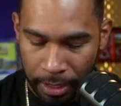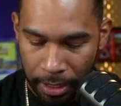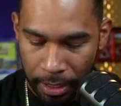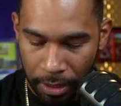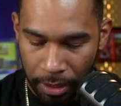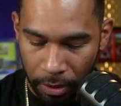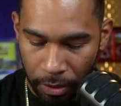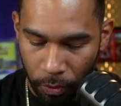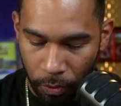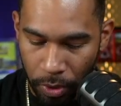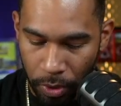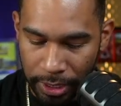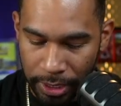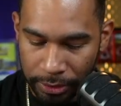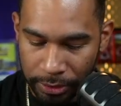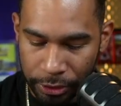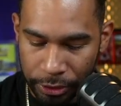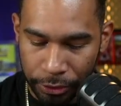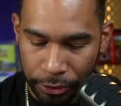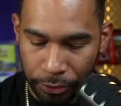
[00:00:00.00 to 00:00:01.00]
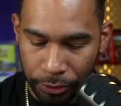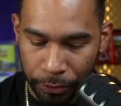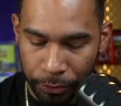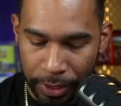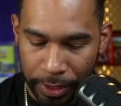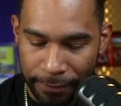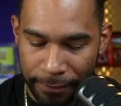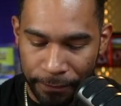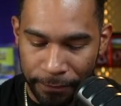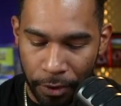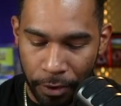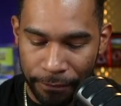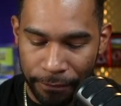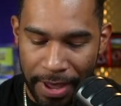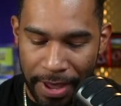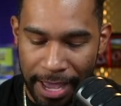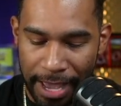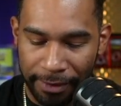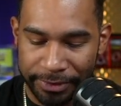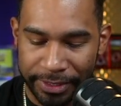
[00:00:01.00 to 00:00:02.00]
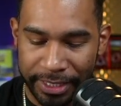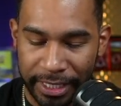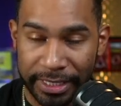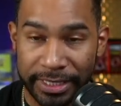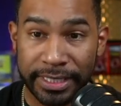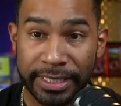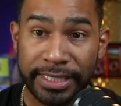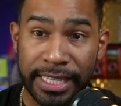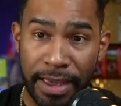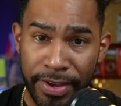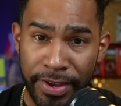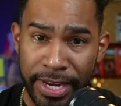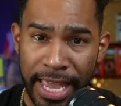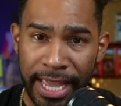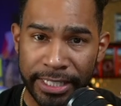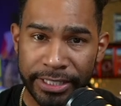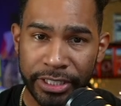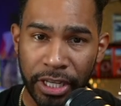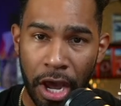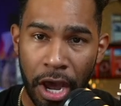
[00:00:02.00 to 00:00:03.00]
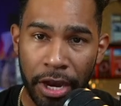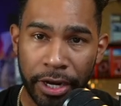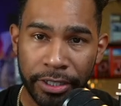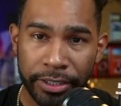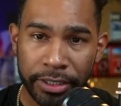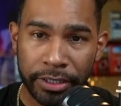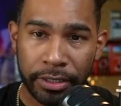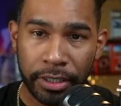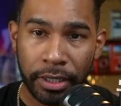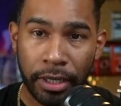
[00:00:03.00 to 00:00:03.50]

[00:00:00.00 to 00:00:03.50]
1, 2, 3, 4, 5, 6, 7 SRs,